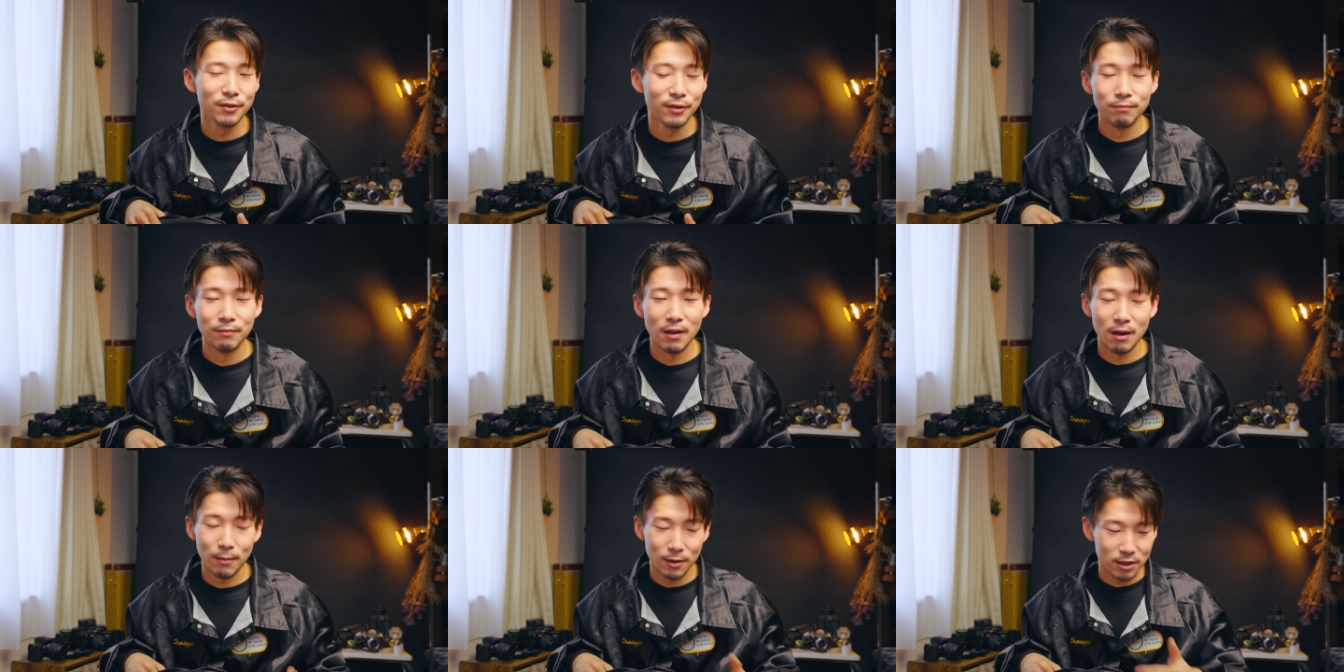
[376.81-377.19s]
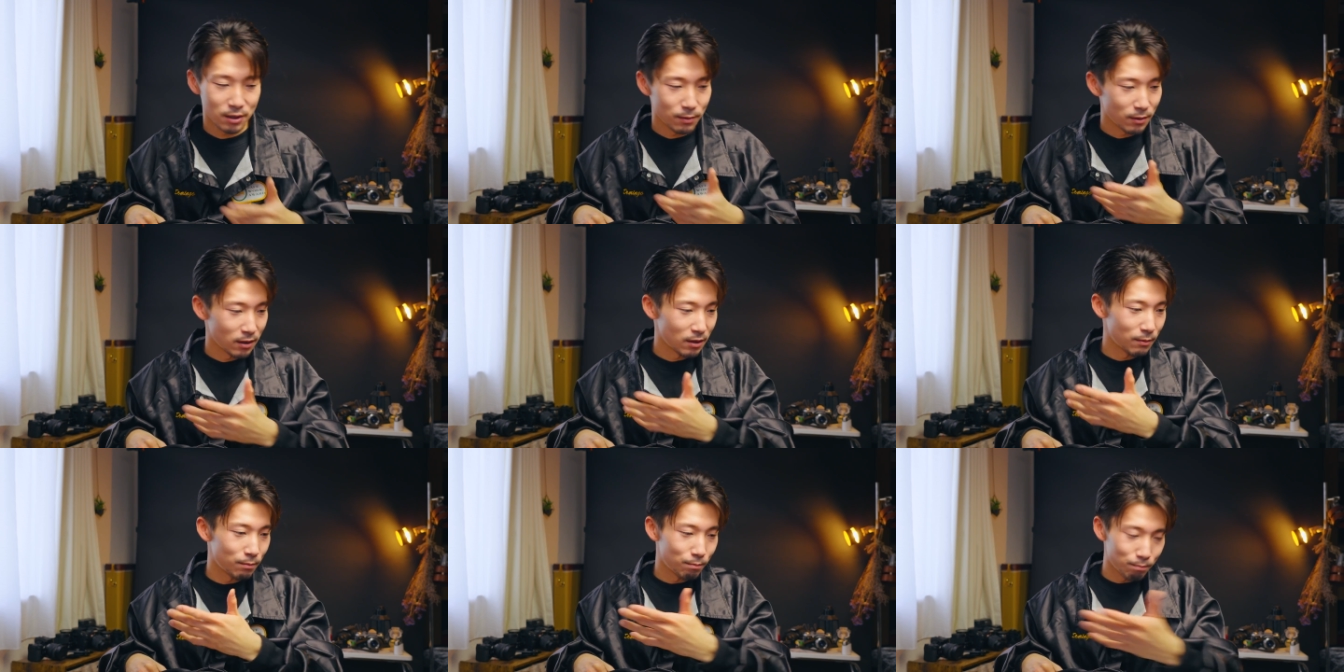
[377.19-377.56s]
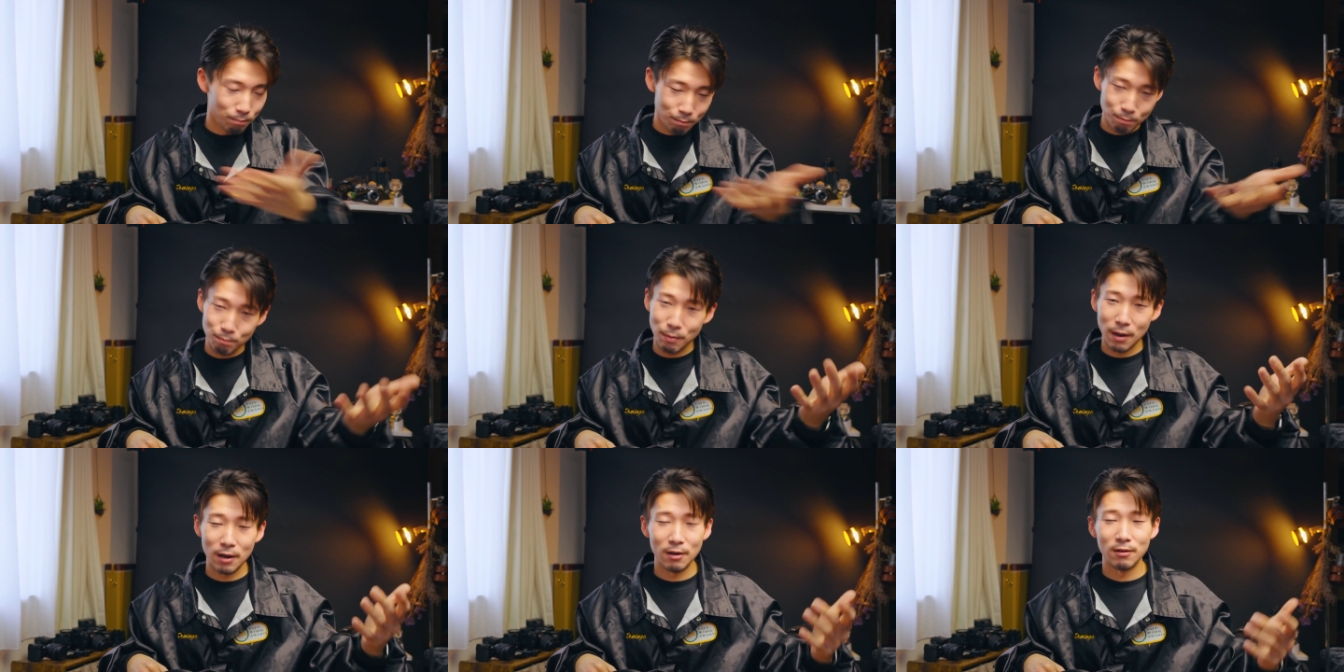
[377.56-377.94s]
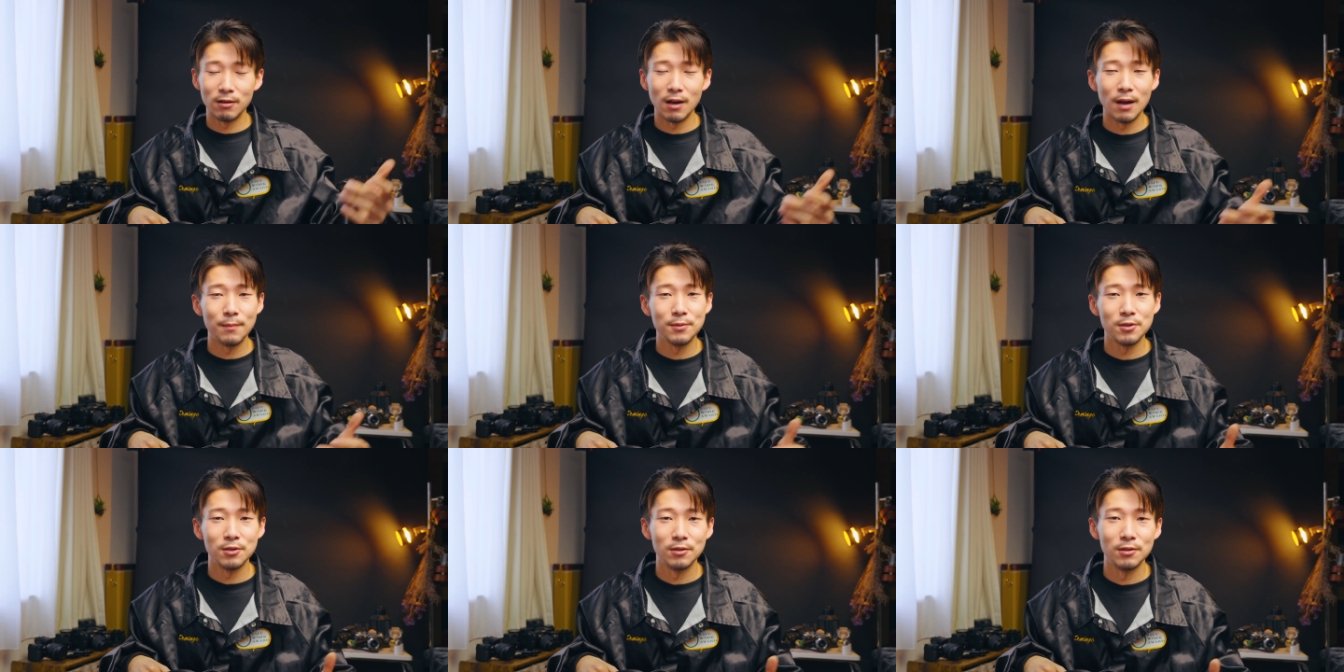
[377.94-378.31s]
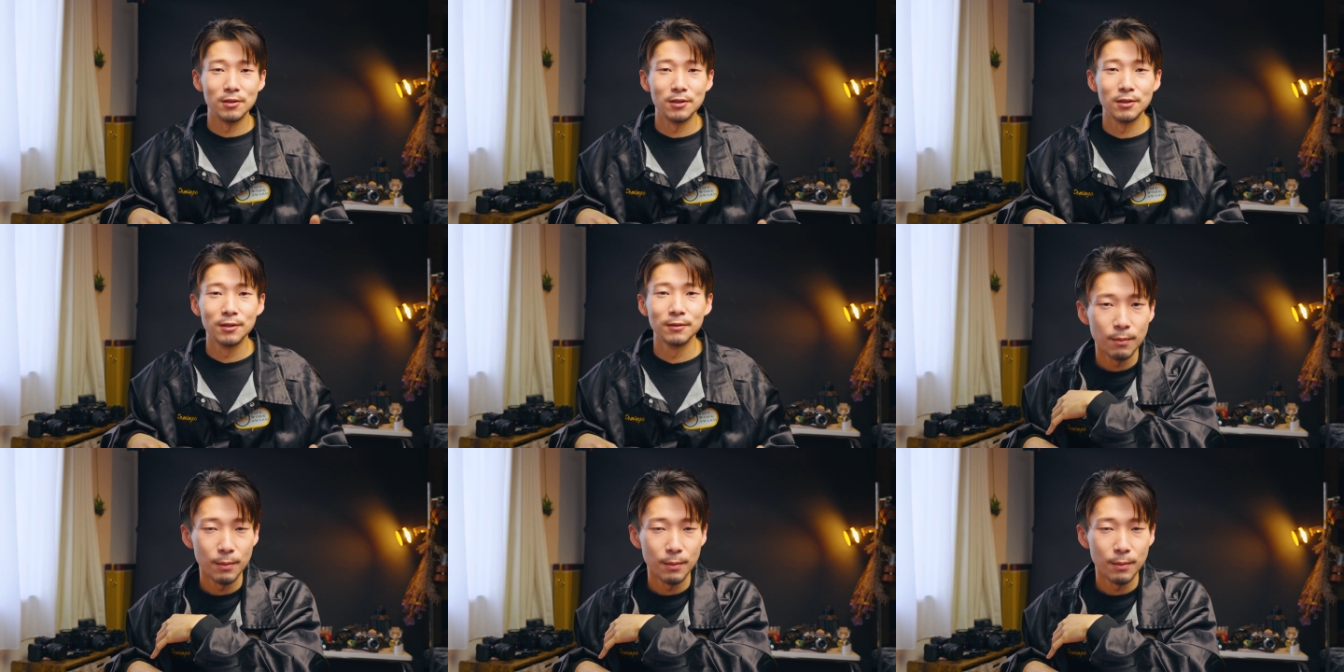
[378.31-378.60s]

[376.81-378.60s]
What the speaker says: There must be better options.